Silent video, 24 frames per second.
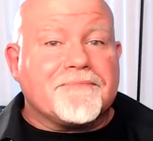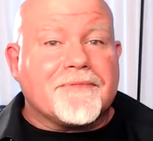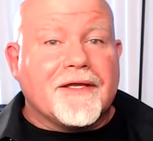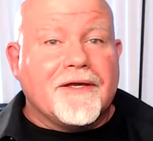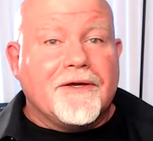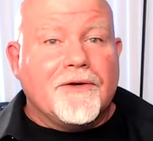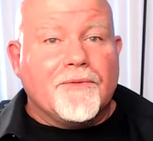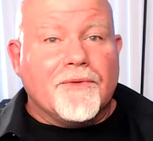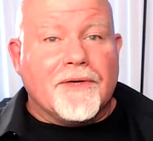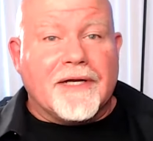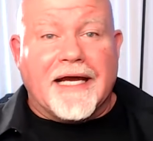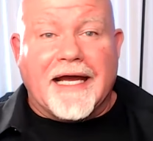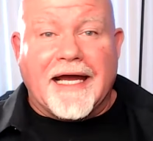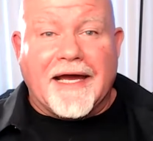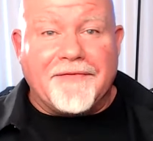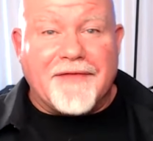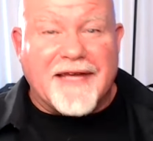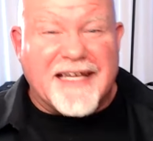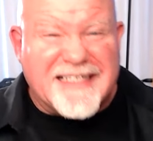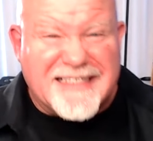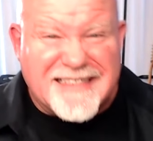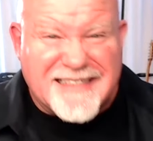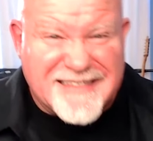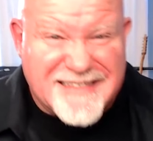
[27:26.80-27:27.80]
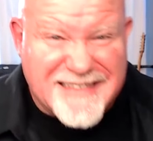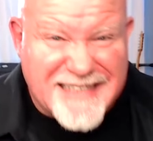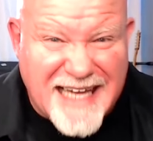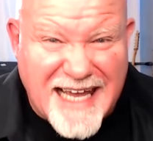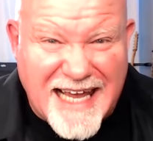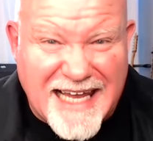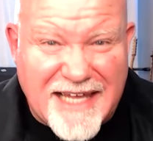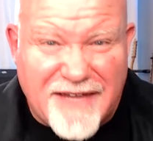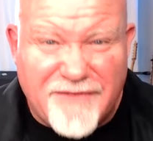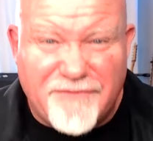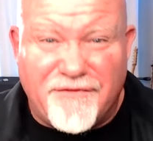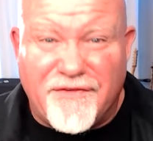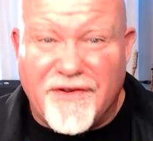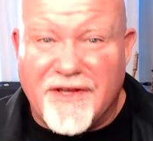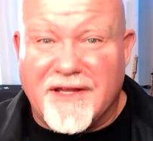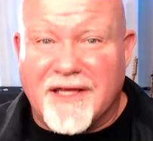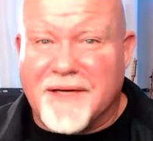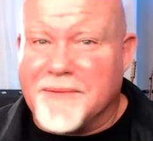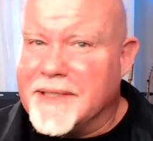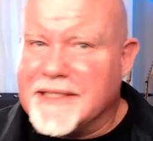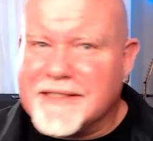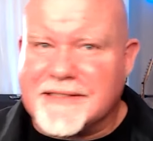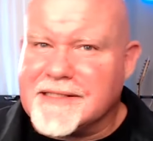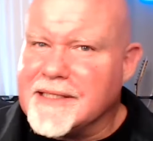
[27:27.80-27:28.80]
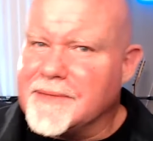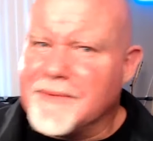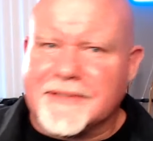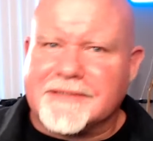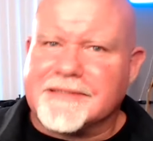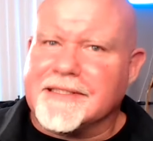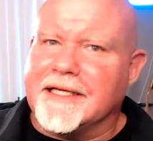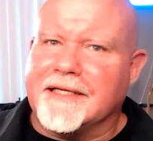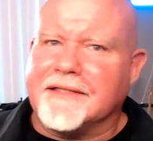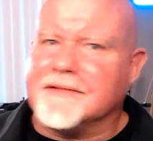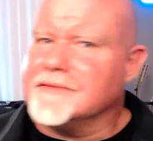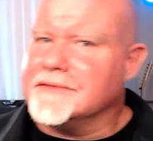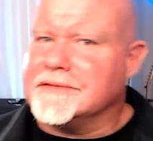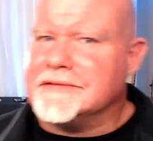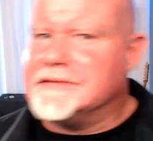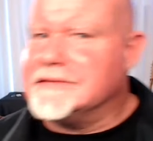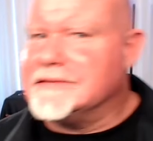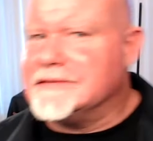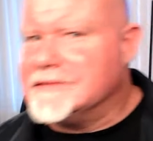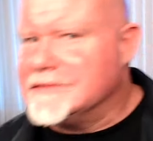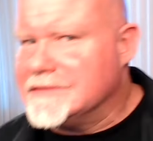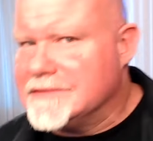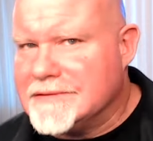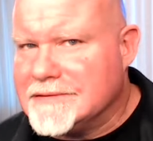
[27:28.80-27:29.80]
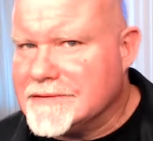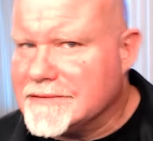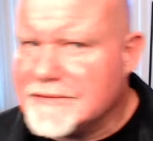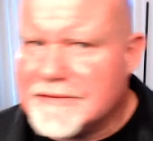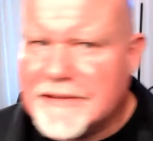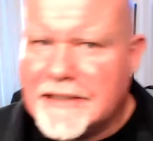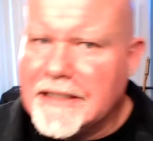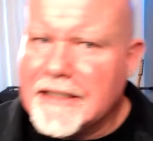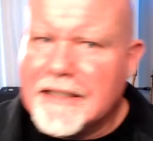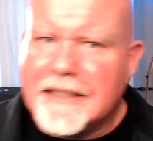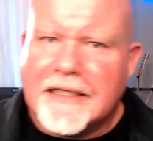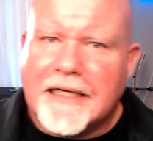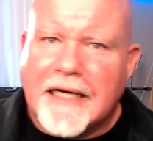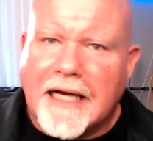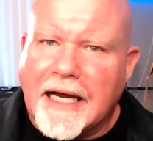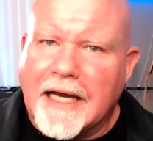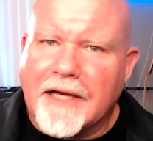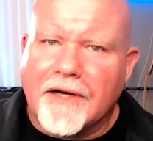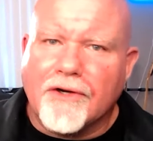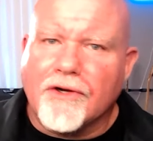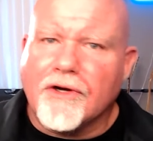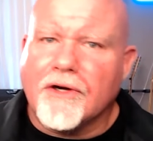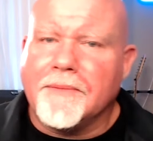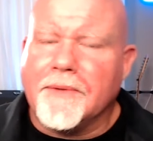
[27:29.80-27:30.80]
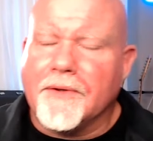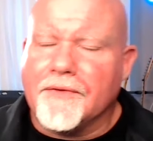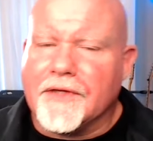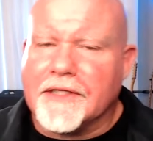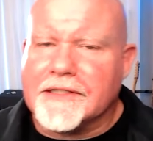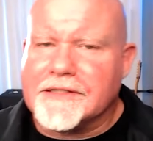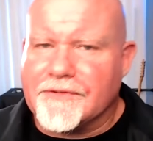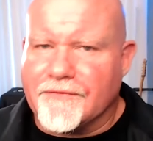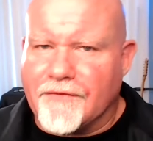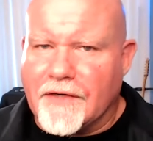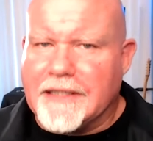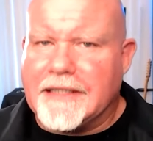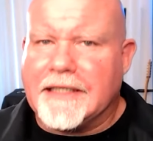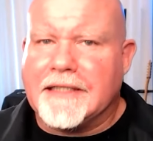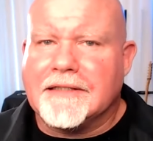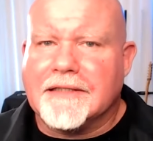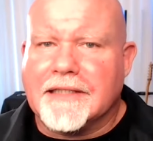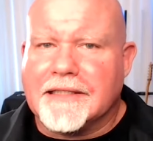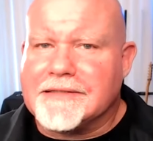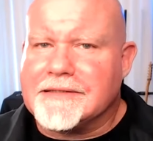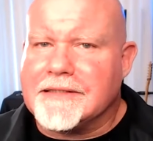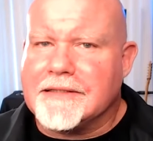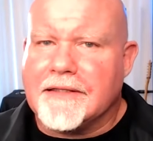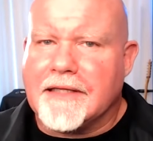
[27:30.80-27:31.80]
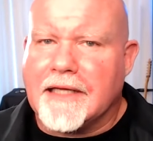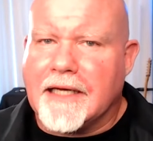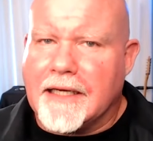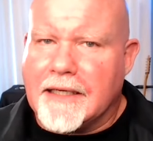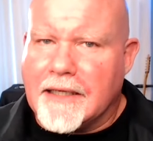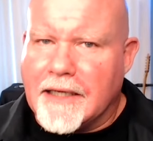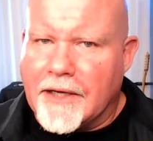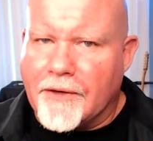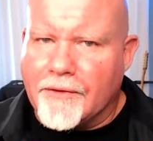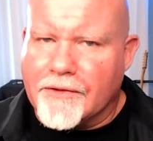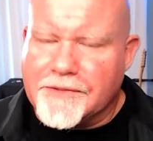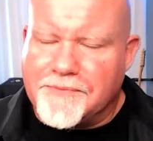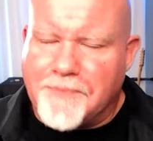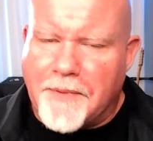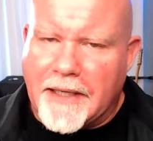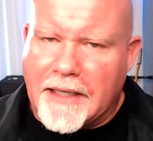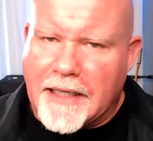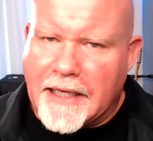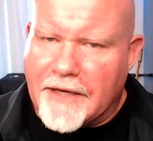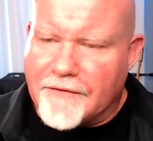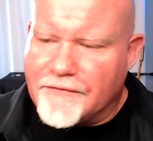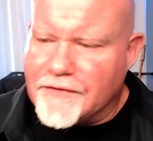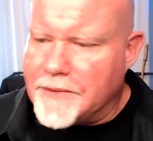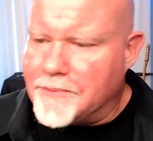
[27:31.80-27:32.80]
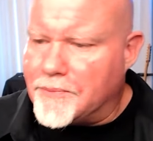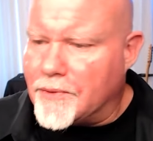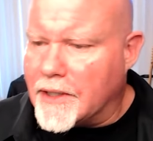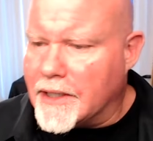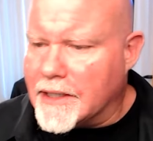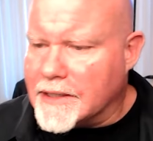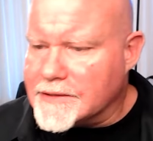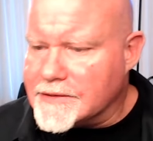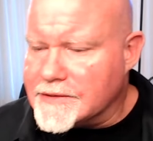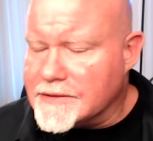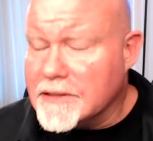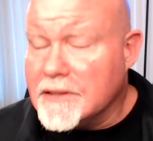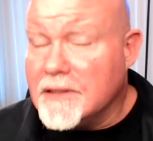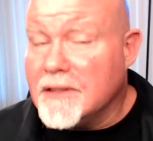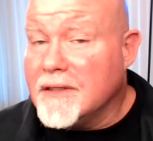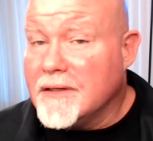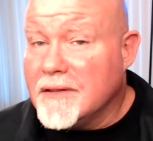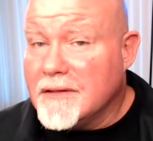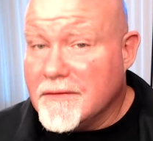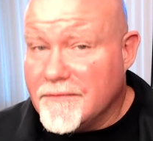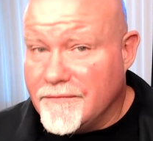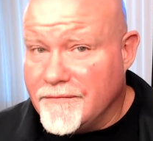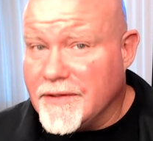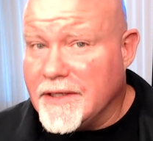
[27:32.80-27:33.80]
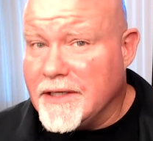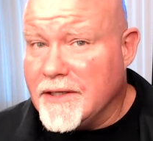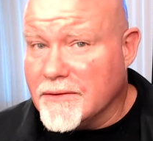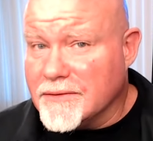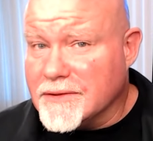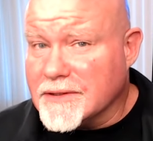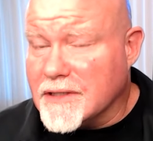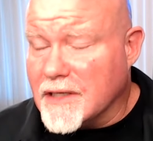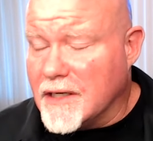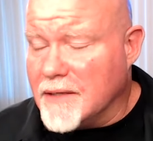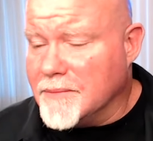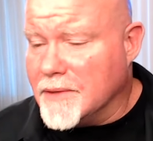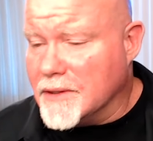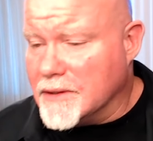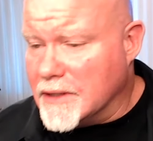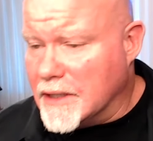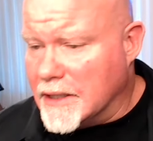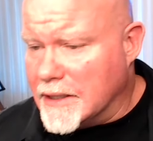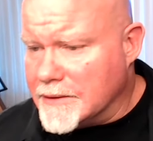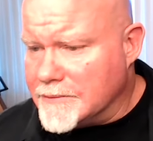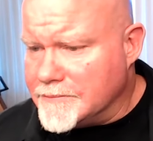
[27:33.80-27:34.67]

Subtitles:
when I had that nagging feeling in my stomach saying, oh, I don't know about this. If I didn't listen to that, I always paid a hefty price. Video to come on that.